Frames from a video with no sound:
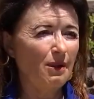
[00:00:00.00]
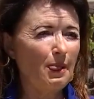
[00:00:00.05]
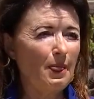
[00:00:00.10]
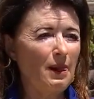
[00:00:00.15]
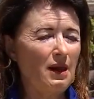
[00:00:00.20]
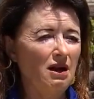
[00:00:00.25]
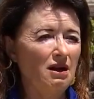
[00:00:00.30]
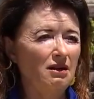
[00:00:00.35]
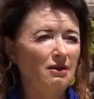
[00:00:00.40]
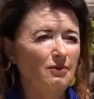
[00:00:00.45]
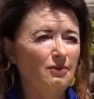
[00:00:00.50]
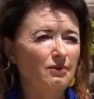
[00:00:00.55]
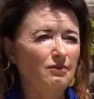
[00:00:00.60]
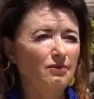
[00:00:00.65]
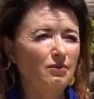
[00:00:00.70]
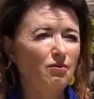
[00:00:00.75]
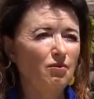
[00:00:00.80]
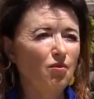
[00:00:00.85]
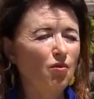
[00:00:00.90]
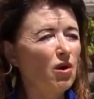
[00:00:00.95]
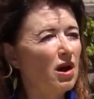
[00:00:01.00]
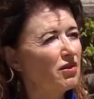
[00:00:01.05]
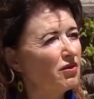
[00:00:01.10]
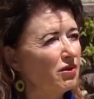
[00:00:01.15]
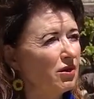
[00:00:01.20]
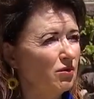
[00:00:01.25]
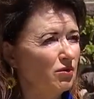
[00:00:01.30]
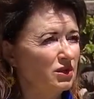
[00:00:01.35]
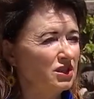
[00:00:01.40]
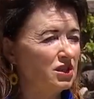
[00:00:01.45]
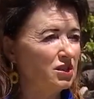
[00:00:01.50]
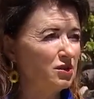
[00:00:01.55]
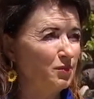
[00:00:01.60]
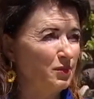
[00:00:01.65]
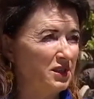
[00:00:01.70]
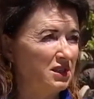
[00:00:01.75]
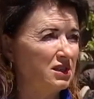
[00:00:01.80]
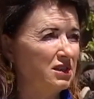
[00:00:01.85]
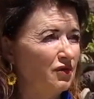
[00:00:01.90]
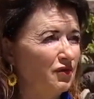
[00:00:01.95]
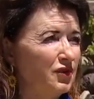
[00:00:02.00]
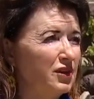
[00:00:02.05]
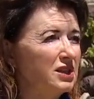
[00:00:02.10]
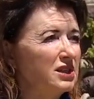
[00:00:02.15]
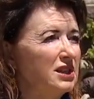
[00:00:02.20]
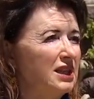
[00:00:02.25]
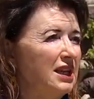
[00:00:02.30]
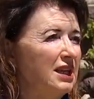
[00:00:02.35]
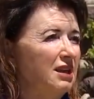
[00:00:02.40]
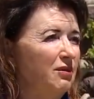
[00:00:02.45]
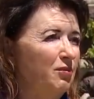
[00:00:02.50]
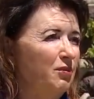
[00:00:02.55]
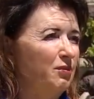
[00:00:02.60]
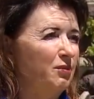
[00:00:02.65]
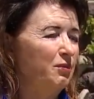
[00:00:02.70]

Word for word: Dawidiak is half Ukrainian on her father's side.